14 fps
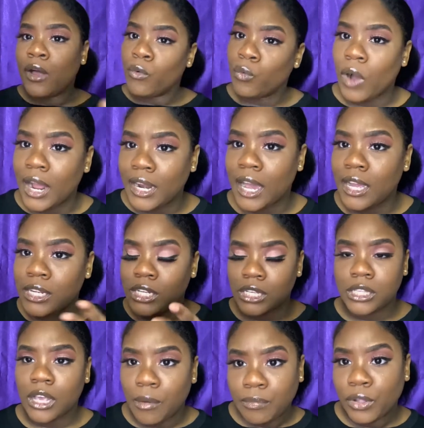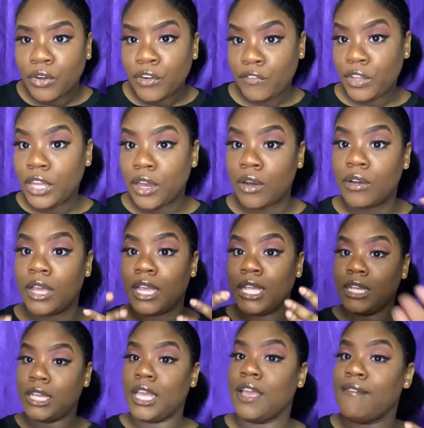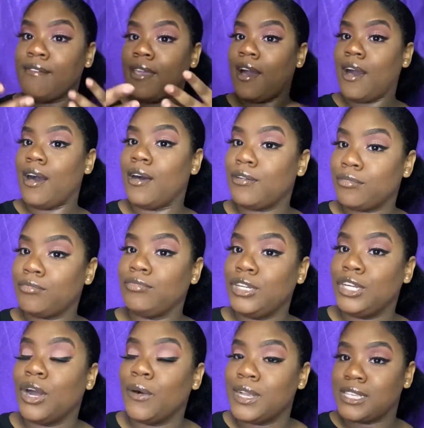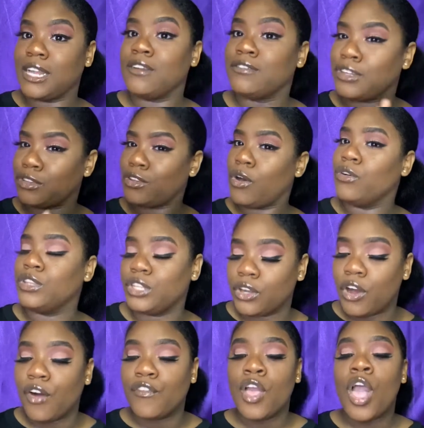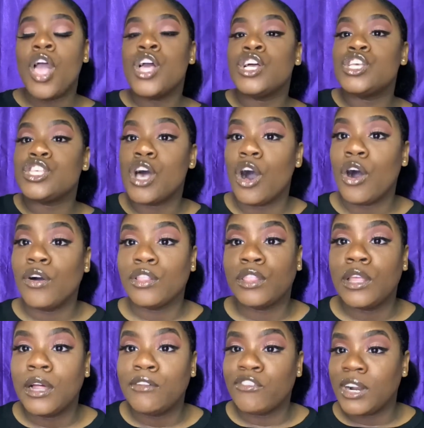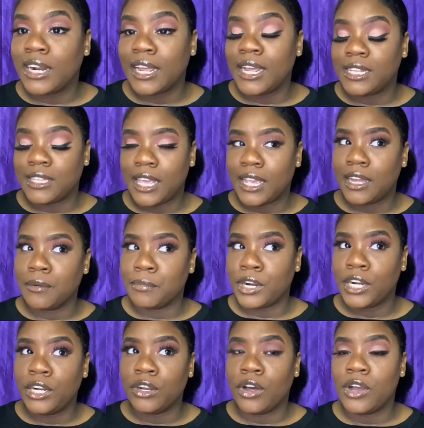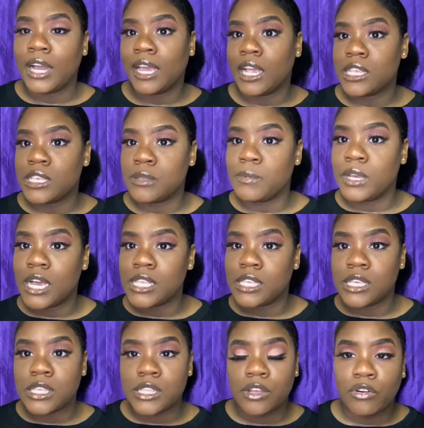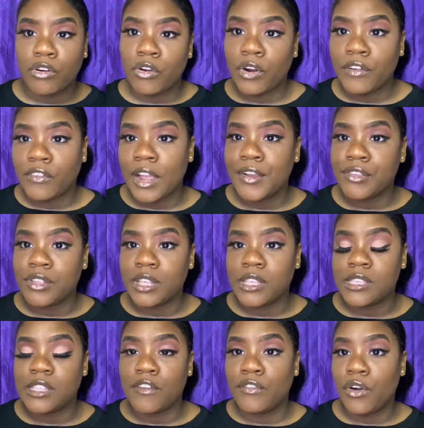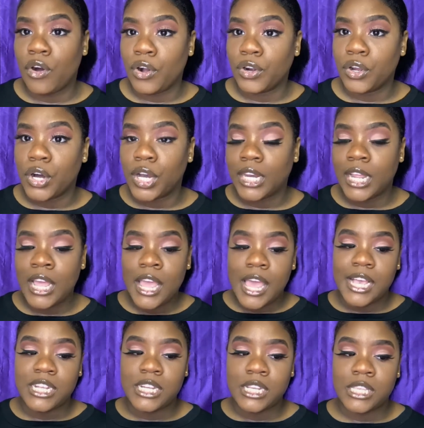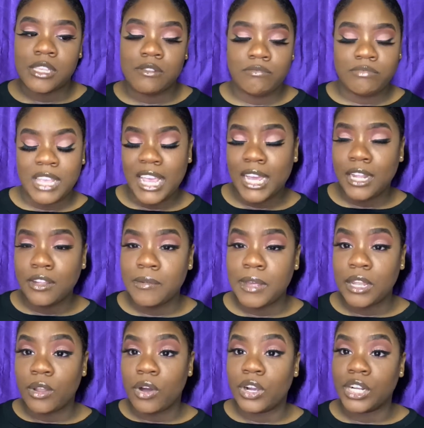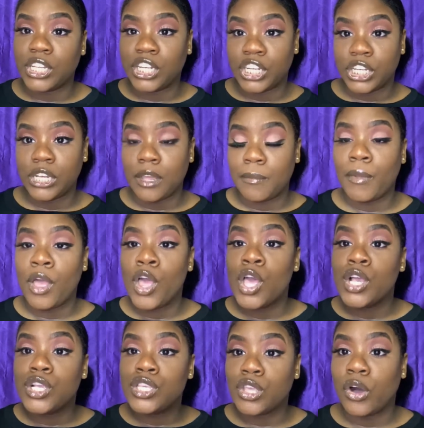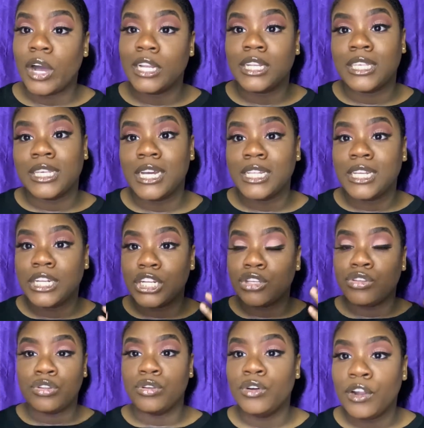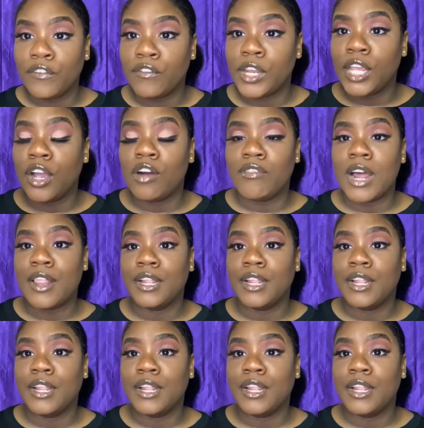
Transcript: why not just upload a video and give y'all, you know, instead of just holding off. So the ring light is taking pretty long. I guess it's because it's the coronavirus and stuff going on. It's just taking a little bit longer to ship. So I decided to just do the video rather